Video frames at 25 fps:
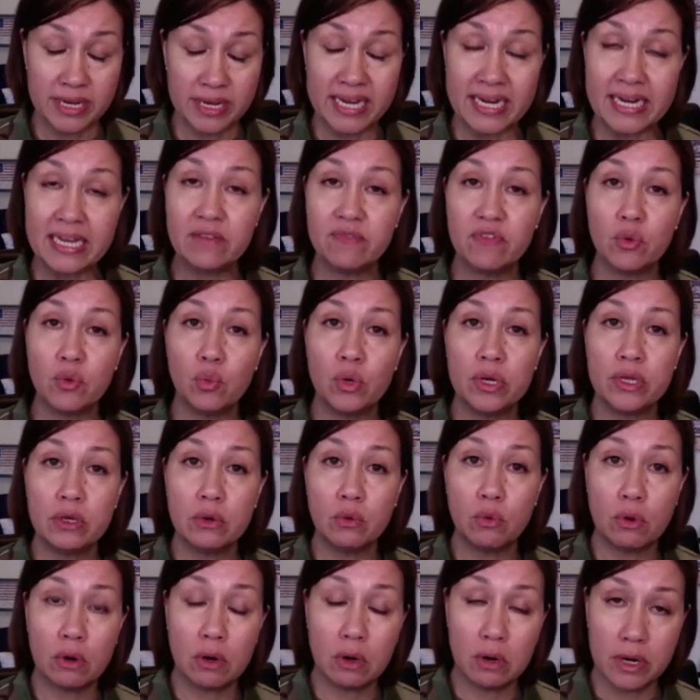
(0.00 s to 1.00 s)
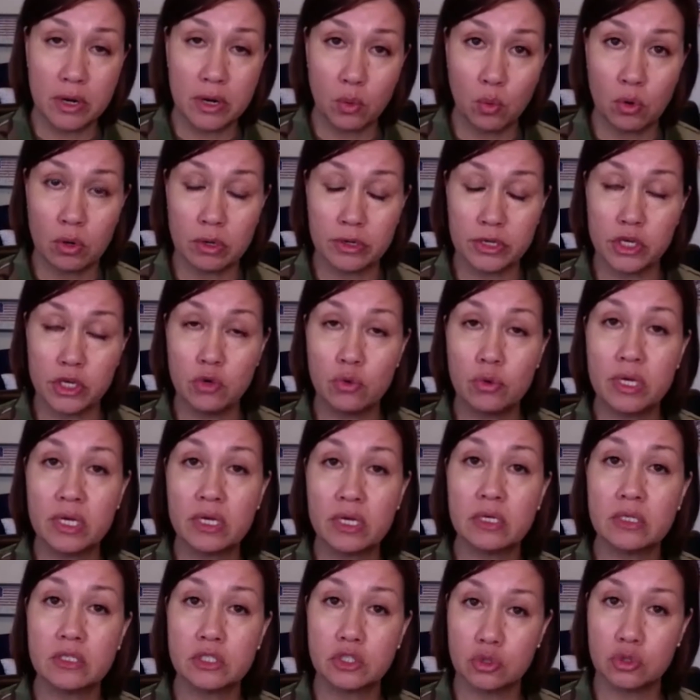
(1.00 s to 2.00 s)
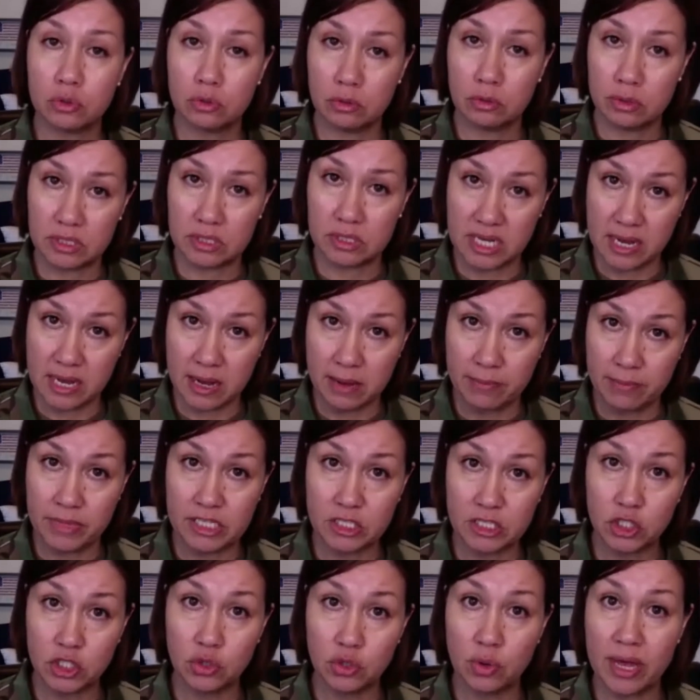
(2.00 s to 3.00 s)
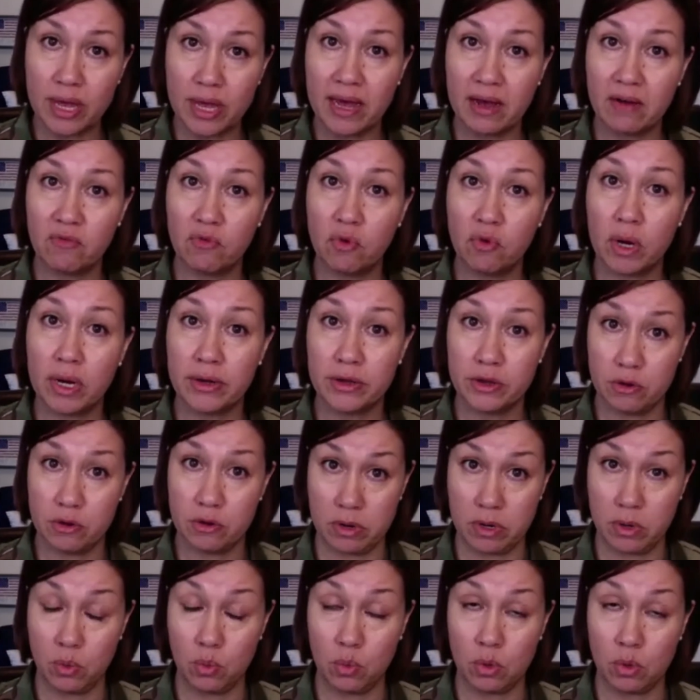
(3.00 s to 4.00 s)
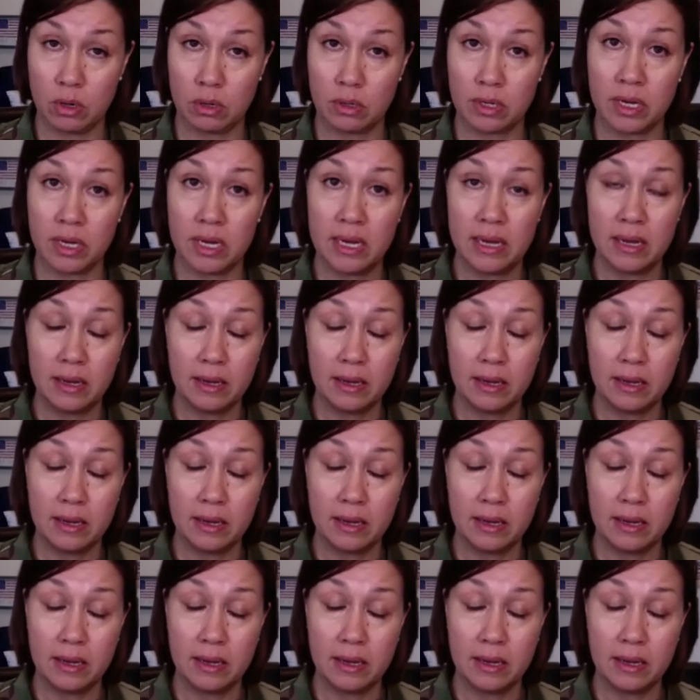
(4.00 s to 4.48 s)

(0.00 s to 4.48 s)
and even when you are at work, you can control the time that you have while you're at work.